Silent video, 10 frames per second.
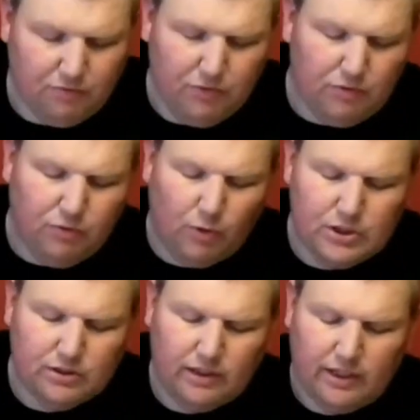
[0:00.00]

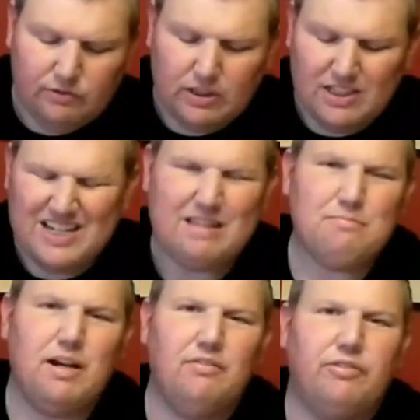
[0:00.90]
Unfortunately, it was a
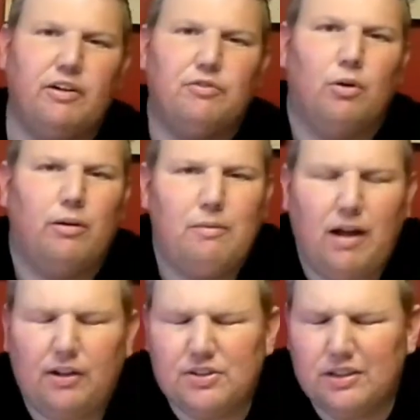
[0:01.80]
10-minute fatal four-way
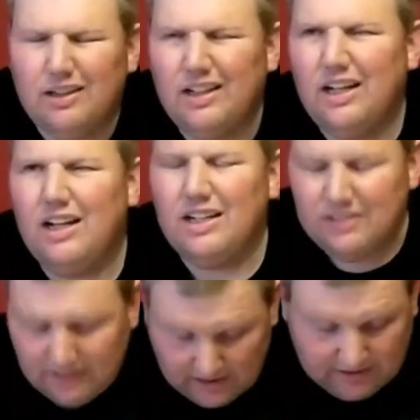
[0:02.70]
match.
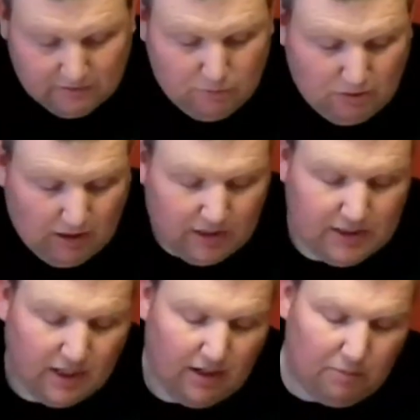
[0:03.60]
Didn't give him a lot of
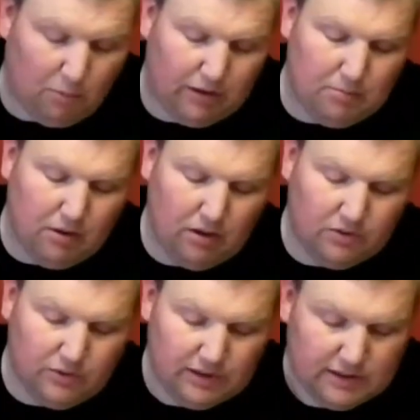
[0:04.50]
time. Wrecking
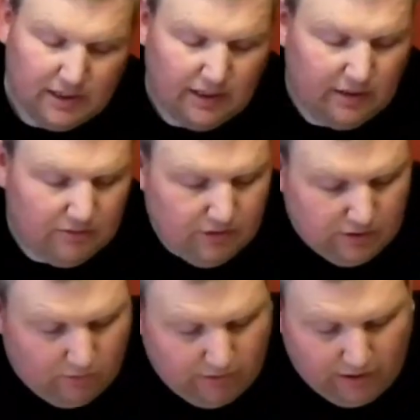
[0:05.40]
Ball Legurisky getting the
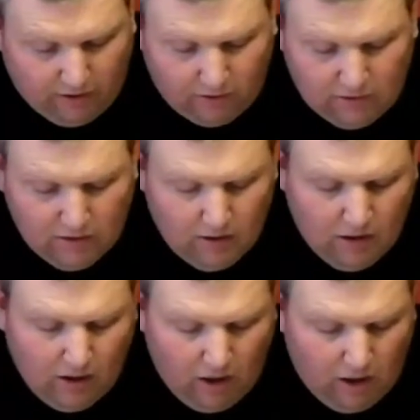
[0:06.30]
victory there.
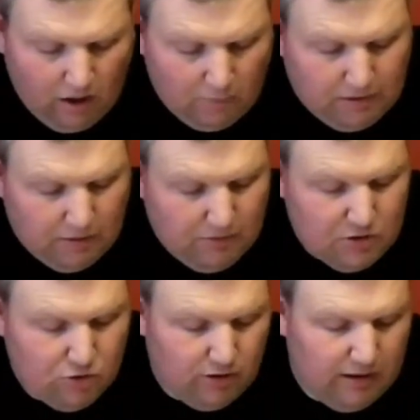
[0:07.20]
Becoming
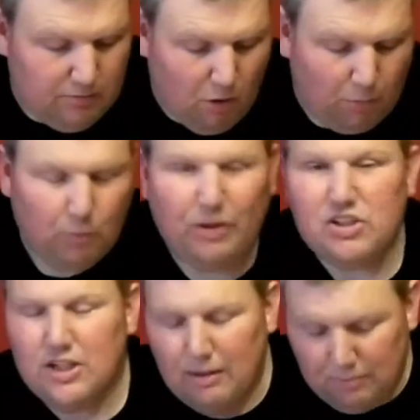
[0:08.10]
Dream Openweight
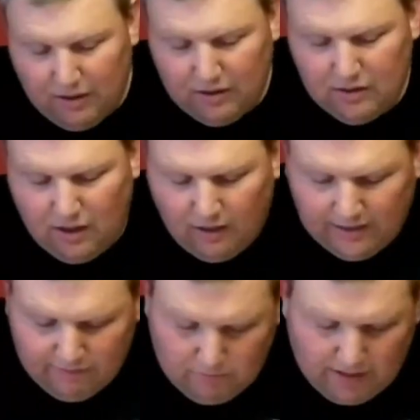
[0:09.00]
Champion. I
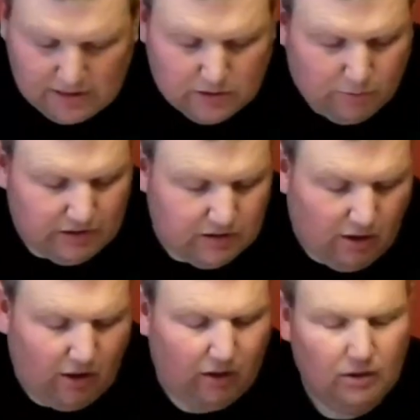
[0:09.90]
give the match
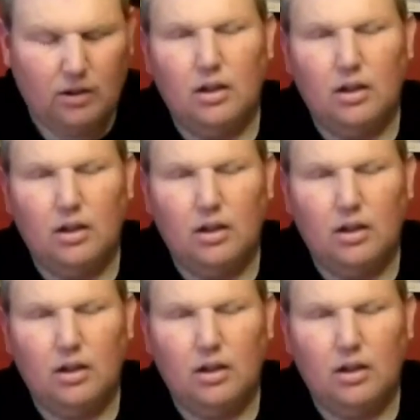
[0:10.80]
3-star.